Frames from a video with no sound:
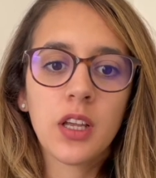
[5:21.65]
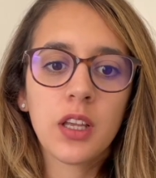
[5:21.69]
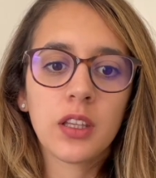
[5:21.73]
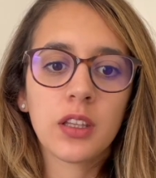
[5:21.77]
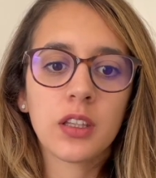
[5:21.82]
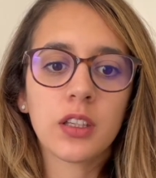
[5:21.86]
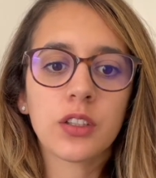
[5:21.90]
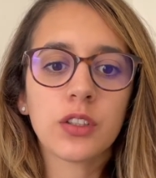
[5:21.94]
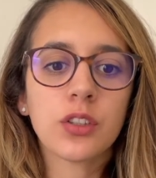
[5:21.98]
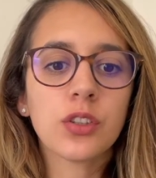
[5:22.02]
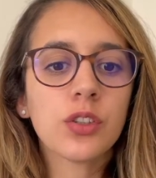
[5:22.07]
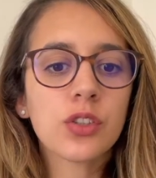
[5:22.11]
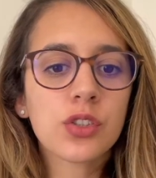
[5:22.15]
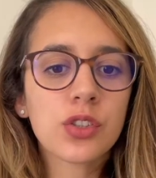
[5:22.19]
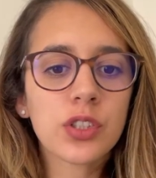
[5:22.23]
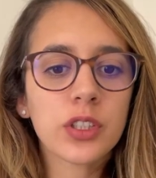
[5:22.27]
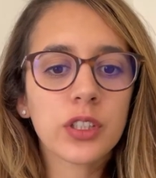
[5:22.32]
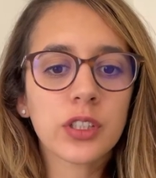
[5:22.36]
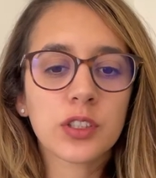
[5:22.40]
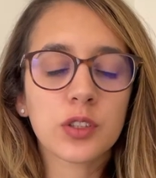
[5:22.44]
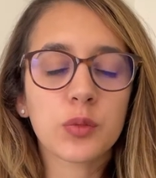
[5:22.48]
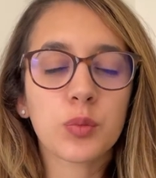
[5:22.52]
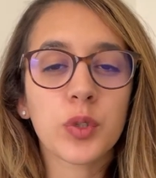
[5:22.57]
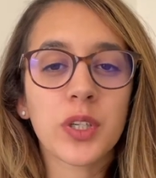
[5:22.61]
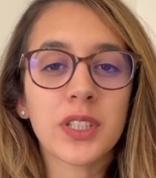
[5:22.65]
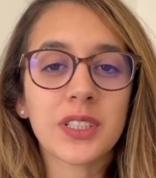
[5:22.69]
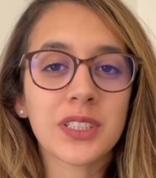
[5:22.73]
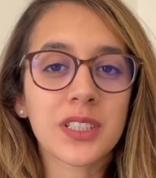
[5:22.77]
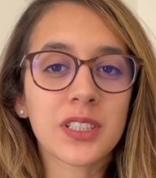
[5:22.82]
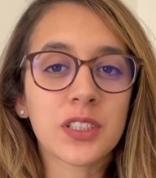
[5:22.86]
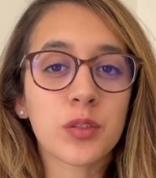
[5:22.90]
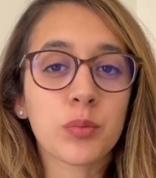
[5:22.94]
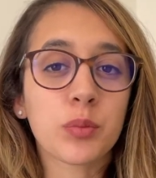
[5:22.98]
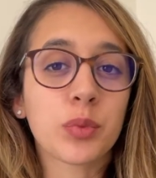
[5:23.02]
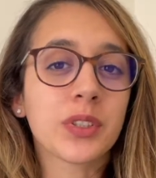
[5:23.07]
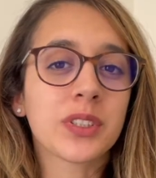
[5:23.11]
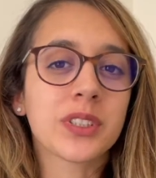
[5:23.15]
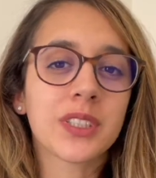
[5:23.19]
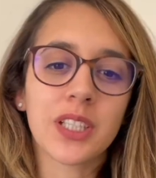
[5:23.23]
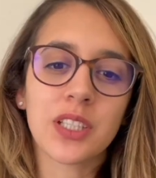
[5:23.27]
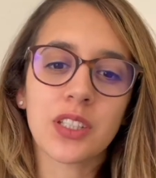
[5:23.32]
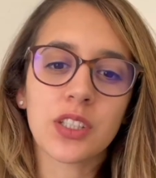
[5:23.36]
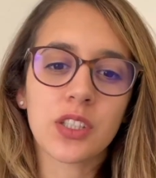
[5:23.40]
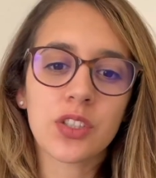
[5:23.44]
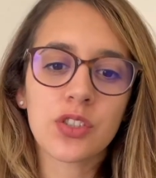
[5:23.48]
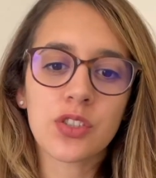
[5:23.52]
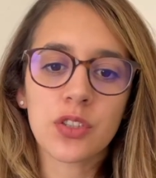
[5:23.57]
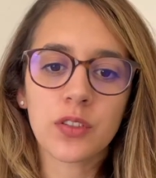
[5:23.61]
they're usually expressed as a
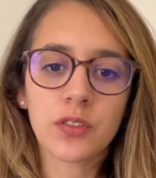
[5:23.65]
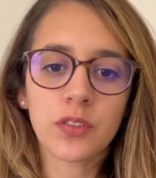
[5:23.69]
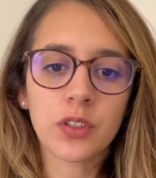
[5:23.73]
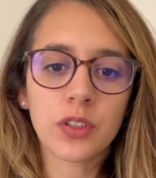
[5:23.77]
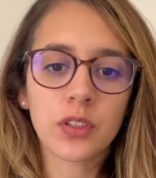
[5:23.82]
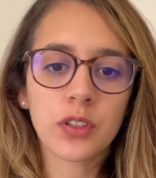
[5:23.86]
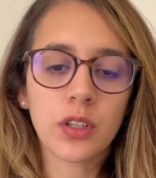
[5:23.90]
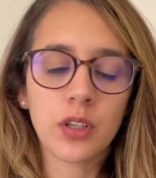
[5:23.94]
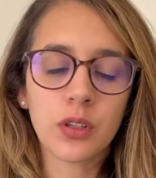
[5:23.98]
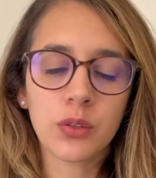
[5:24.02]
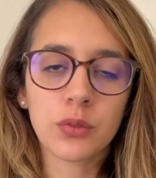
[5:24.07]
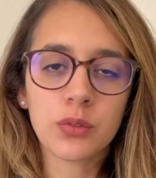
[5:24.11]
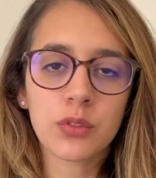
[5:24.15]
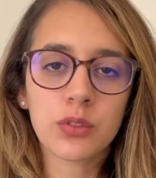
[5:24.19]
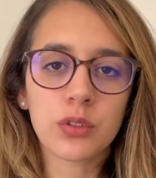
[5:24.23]
percentage of the loan.